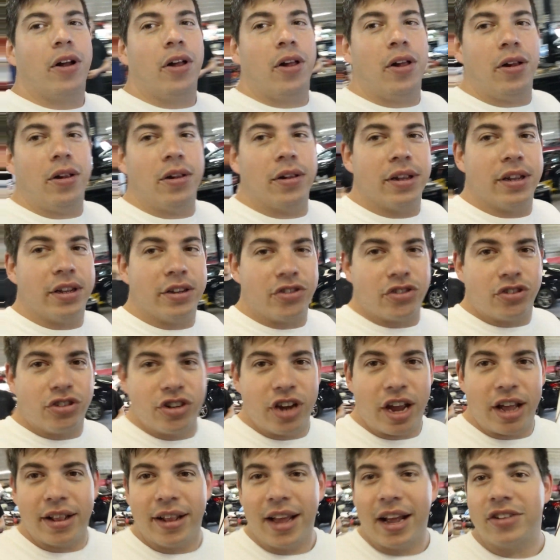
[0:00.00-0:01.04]
Holy
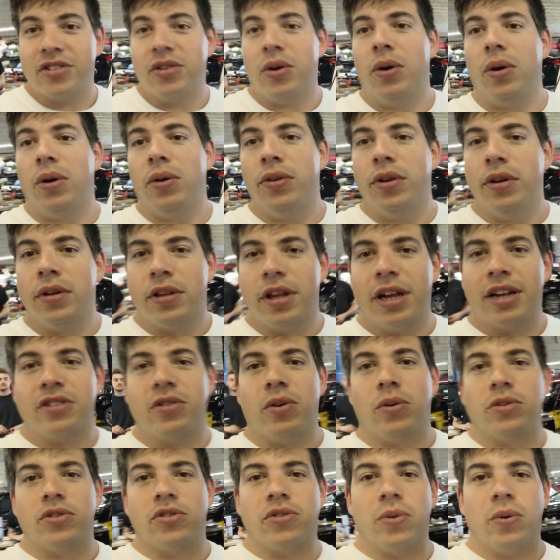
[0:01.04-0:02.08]
shit, that's old.
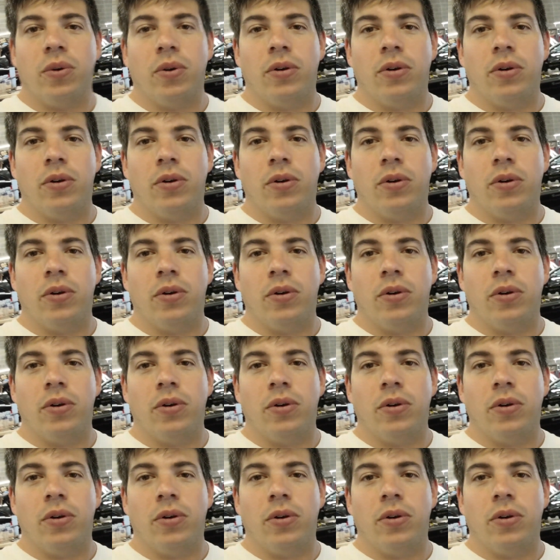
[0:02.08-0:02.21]
That's old